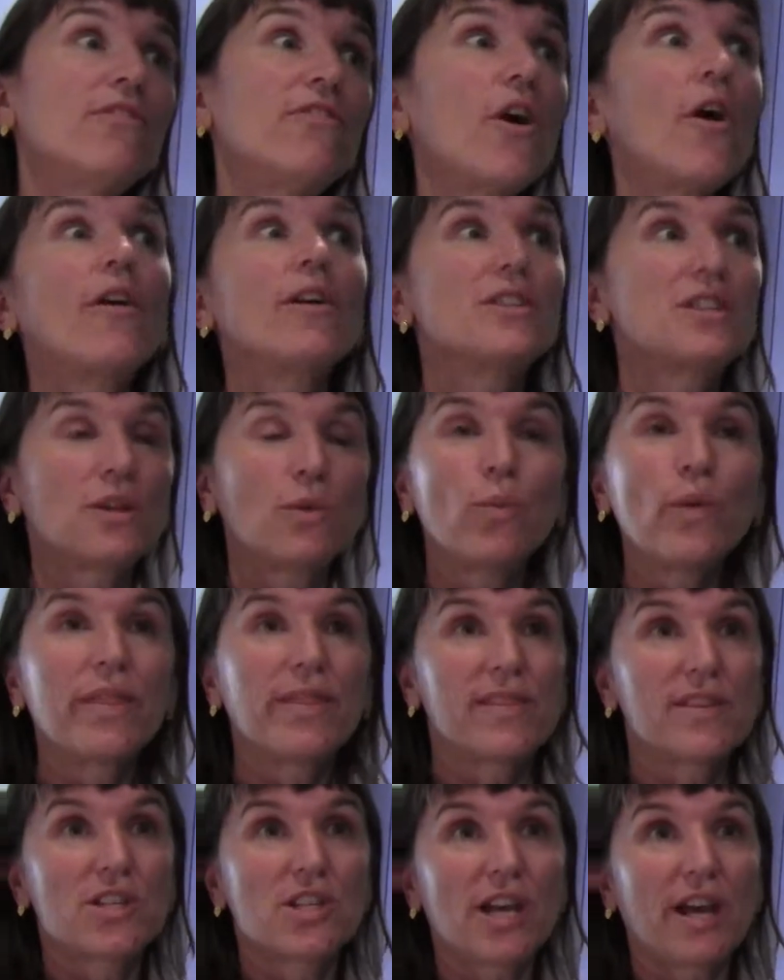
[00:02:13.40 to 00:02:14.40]
foraging with
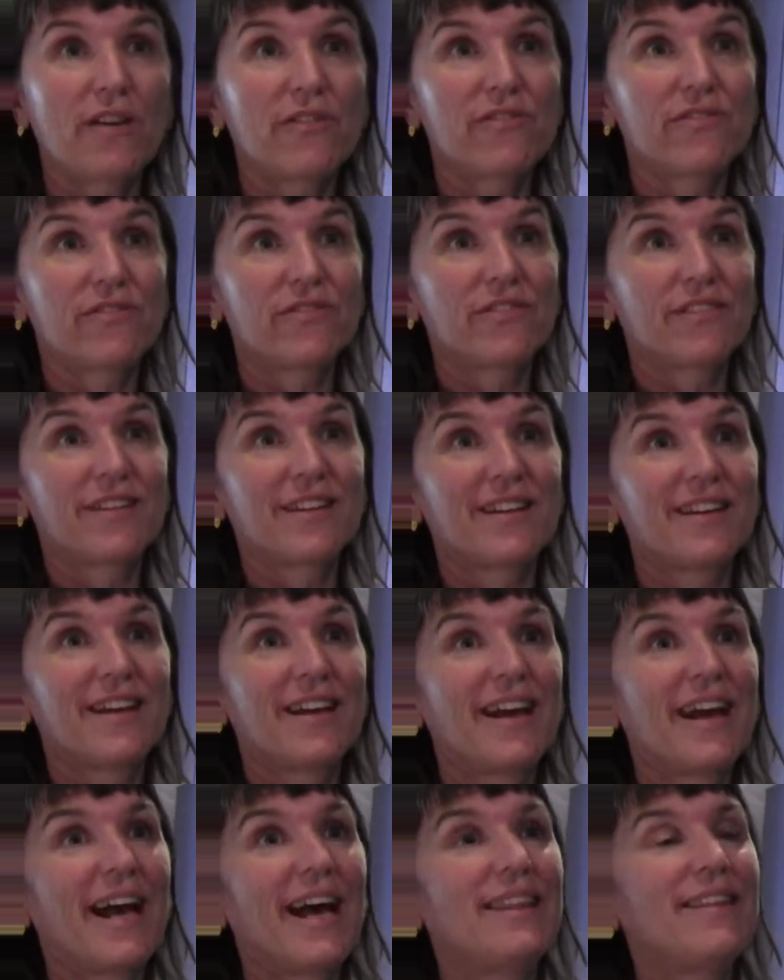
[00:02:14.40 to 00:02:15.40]
the chef.
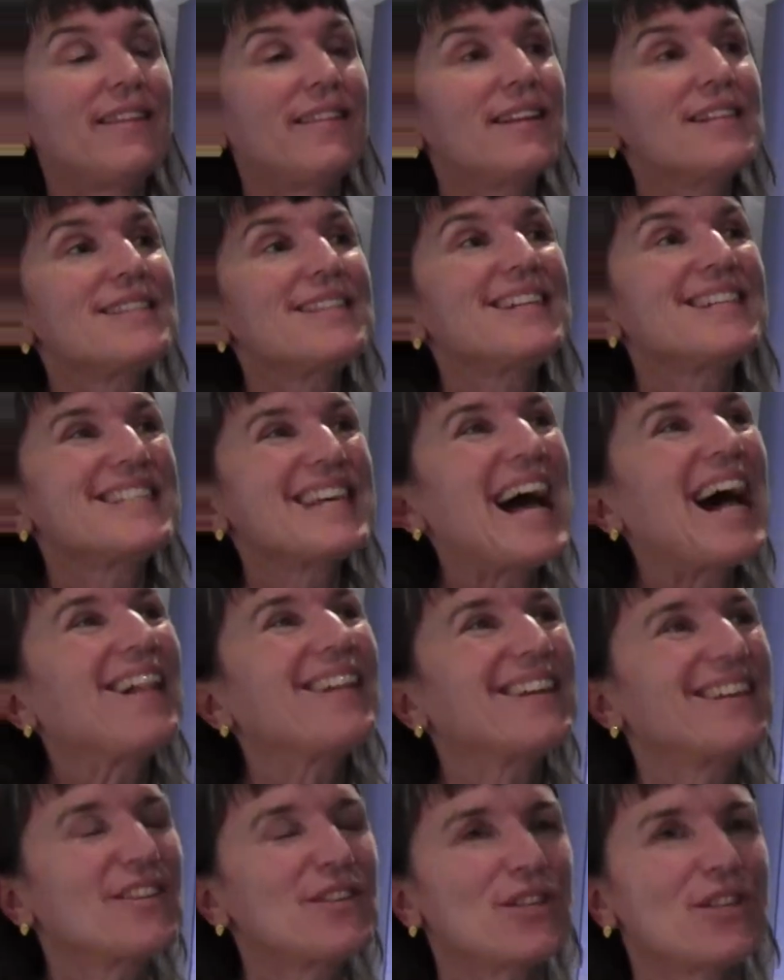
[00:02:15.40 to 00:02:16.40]
And then there's the
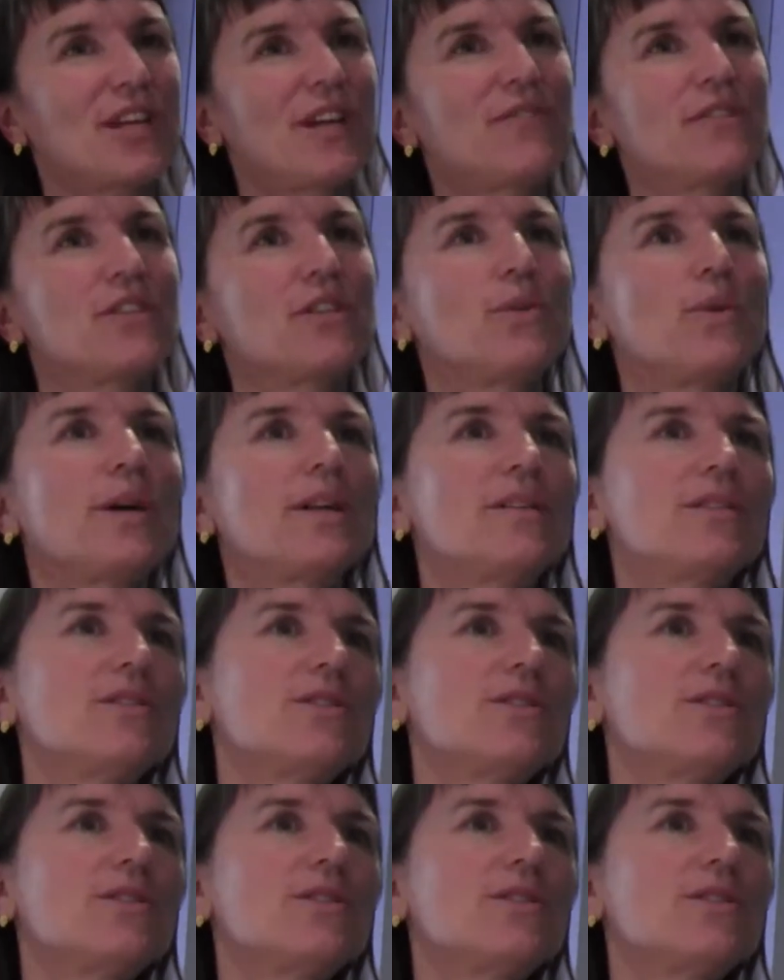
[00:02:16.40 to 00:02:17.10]
Italian chefs who